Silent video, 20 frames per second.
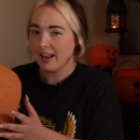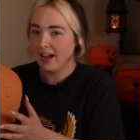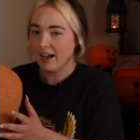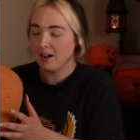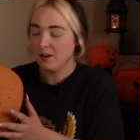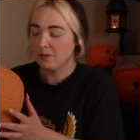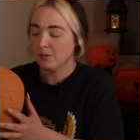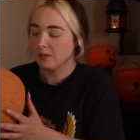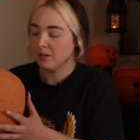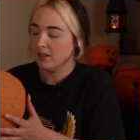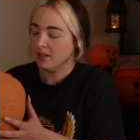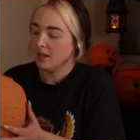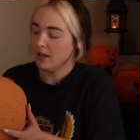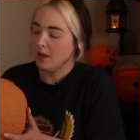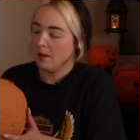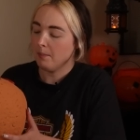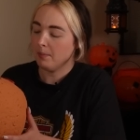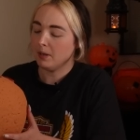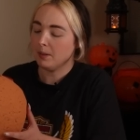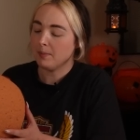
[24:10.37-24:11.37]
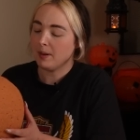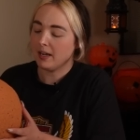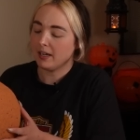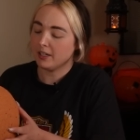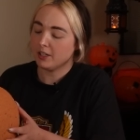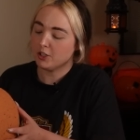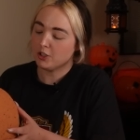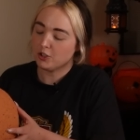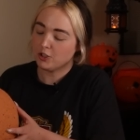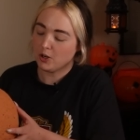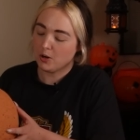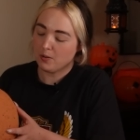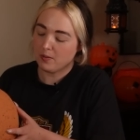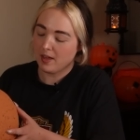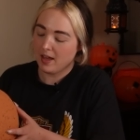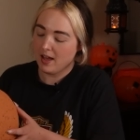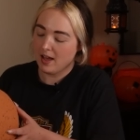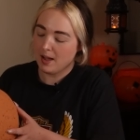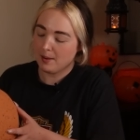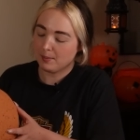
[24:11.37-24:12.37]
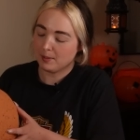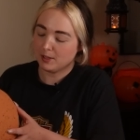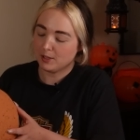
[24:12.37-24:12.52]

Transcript: now, but I'm not gonna show that.